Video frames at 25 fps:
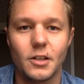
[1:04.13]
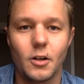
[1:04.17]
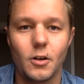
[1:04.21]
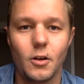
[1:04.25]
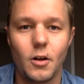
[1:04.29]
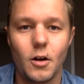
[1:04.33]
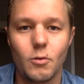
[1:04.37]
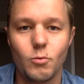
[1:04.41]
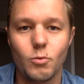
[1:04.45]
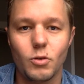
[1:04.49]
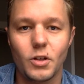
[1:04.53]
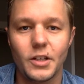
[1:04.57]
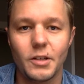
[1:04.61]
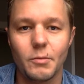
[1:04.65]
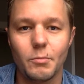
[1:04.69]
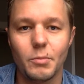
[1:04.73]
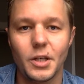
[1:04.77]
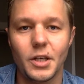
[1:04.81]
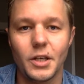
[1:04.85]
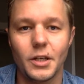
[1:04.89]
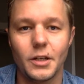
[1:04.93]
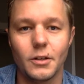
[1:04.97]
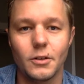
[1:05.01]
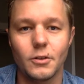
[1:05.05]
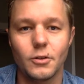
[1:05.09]
How long will he
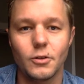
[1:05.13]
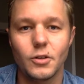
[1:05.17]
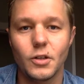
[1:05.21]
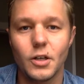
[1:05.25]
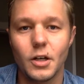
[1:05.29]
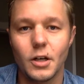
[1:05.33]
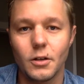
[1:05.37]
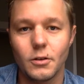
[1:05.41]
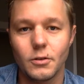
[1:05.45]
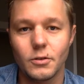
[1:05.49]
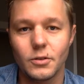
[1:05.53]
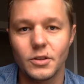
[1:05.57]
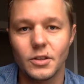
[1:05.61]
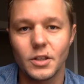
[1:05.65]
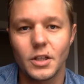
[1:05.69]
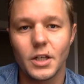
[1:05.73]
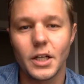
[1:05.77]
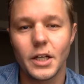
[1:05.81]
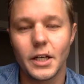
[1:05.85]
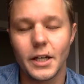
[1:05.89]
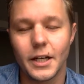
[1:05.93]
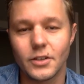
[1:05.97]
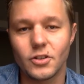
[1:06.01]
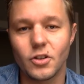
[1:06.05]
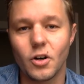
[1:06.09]
be here? Who knows?
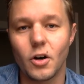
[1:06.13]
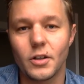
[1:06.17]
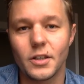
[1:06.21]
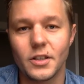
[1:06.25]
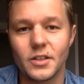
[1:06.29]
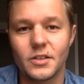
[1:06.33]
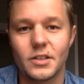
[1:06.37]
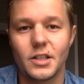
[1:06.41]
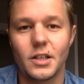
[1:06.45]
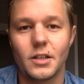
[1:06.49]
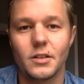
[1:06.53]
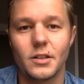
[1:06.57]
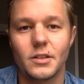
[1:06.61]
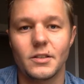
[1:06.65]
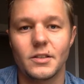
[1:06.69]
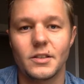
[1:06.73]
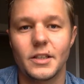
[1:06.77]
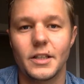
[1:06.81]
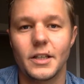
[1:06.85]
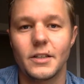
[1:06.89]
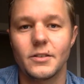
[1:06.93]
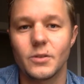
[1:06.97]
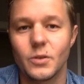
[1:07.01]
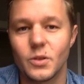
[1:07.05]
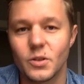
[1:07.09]
It's hard to sell these
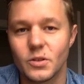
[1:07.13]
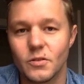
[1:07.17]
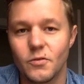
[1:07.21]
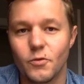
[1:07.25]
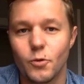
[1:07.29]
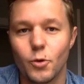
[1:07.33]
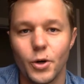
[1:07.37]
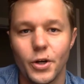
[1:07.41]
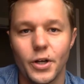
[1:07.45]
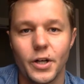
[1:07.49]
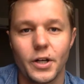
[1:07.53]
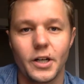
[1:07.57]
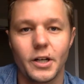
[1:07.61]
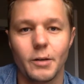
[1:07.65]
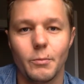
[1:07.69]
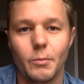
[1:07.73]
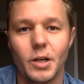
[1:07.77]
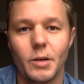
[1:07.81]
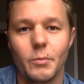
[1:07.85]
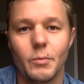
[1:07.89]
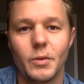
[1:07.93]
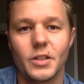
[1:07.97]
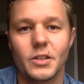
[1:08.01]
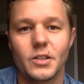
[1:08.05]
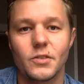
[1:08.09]
kids on four-year
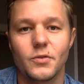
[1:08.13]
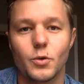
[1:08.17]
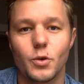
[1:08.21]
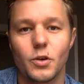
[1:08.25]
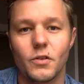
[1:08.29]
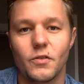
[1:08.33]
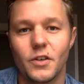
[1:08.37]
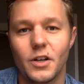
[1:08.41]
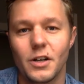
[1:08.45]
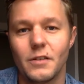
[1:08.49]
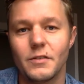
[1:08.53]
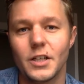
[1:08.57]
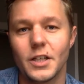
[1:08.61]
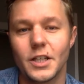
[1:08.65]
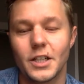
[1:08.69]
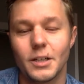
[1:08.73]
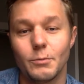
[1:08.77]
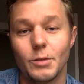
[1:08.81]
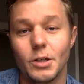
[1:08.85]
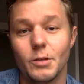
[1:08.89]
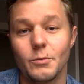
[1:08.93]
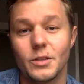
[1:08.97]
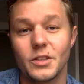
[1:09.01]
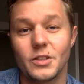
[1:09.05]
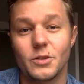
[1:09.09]
commitments, four or five-year
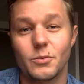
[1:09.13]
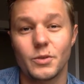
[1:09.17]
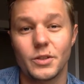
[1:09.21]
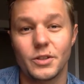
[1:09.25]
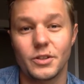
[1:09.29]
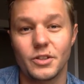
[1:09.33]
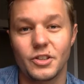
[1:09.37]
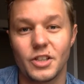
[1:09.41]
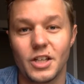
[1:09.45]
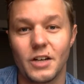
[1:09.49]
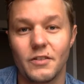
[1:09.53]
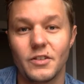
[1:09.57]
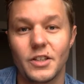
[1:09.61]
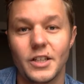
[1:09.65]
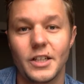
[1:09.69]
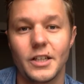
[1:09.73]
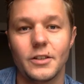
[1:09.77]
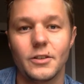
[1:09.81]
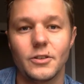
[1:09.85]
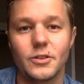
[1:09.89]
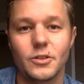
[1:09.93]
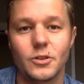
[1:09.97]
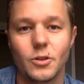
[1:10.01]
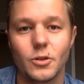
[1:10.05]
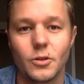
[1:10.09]
commitments when you're 70
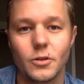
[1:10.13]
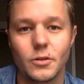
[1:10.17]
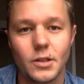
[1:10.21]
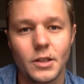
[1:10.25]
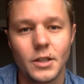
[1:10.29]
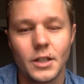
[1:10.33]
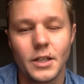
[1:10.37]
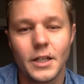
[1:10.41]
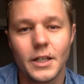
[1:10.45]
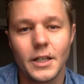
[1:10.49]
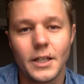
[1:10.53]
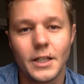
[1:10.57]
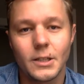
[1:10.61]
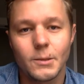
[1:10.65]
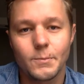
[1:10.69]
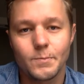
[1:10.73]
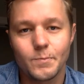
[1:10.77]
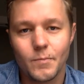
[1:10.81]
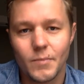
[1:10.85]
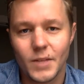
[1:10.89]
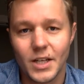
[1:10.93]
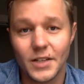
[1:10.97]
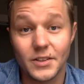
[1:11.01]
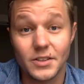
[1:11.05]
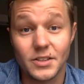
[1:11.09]
years old.
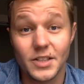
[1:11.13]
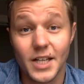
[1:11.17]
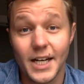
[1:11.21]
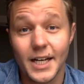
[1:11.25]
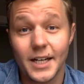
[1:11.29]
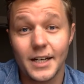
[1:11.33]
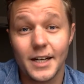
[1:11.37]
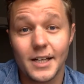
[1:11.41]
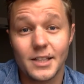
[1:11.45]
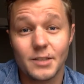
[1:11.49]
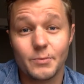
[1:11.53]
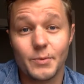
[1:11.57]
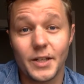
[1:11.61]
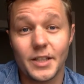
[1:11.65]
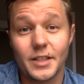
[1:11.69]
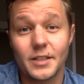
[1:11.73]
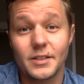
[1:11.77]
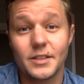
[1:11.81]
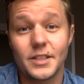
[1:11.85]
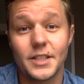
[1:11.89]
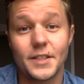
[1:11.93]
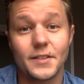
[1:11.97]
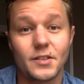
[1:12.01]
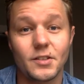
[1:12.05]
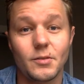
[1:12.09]
And the second aspect
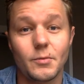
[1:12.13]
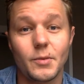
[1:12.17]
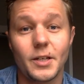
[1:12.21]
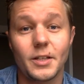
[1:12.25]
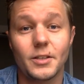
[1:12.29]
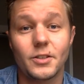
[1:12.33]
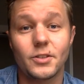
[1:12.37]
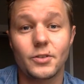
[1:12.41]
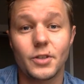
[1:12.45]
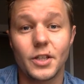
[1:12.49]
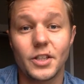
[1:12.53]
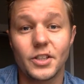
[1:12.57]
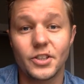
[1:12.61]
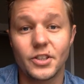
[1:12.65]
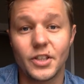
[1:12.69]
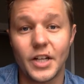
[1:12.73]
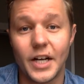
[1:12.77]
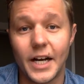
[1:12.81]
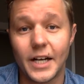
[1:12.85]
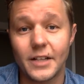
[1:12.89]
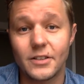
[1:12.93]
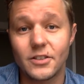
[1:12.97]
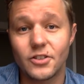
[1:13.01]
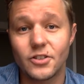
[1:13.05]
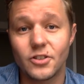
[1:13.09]
is it gives the administration a
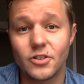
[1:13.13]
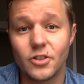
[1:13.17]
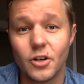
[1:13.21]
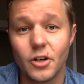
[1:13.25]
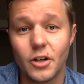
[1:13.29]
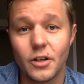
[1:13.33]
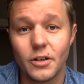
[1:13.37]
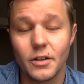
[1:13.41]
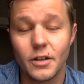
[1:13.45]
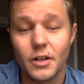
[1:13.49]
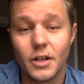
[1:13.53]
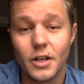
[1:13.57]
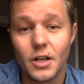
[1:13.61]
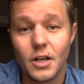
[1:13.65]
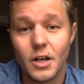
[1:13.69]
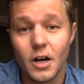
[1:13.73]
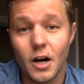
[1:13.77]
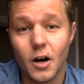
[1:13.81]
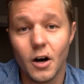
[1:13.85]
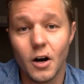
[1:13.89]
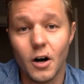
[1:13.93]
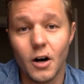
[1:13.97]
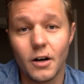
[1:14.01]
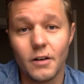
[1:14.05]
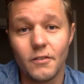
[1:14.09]
head start
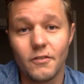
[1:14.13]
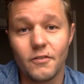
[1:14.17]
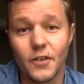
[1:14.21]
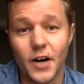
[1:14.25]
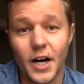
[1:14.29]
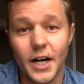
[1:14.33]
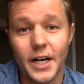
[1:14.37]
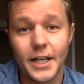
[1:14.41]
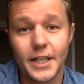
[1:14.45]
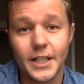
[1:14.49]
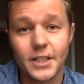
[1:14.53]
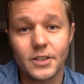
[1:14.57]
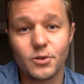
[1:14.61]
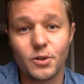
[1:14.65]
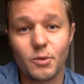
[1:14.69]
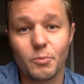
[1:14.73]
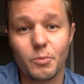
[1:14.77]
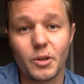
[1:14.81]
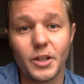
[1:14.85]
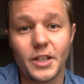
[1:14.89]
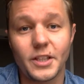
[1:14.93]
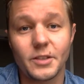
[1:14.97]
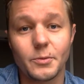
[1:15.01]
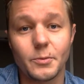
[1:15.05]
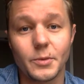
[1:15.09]
on finding his
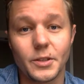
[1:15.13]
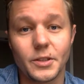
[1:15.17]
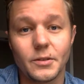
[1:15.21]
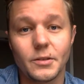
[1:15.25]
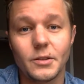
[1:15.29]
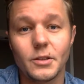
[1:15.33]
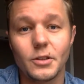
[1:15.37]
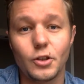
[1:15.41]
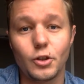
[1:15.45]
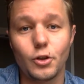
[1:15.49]
replacement.